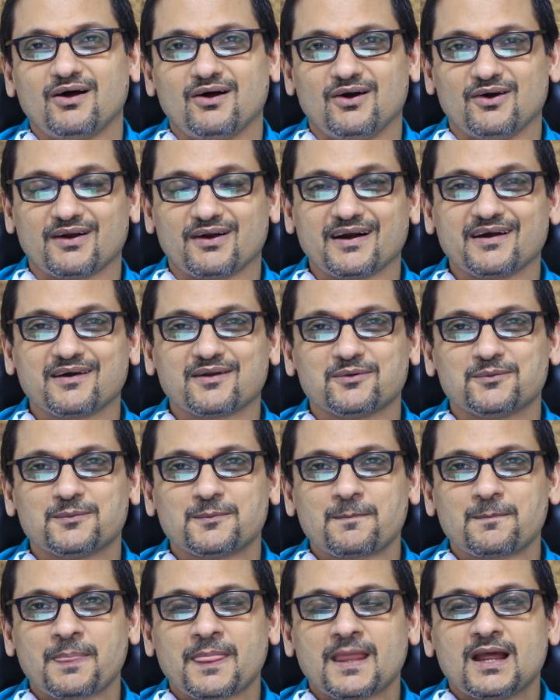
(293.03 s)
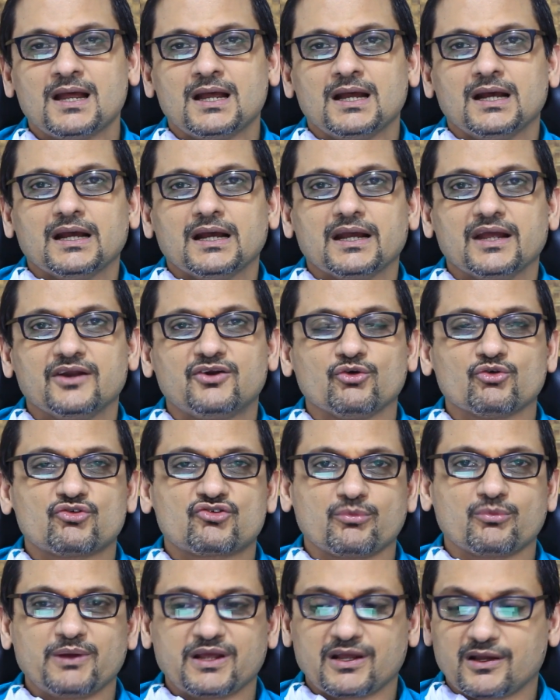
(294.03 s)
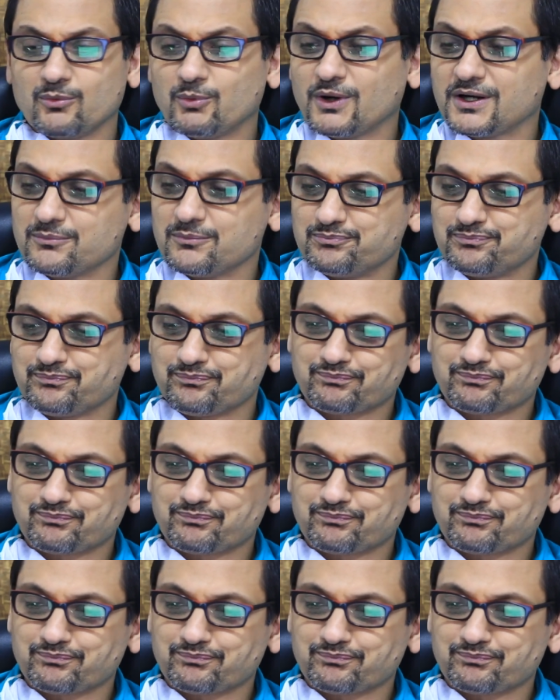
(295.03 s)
all right, it used to be given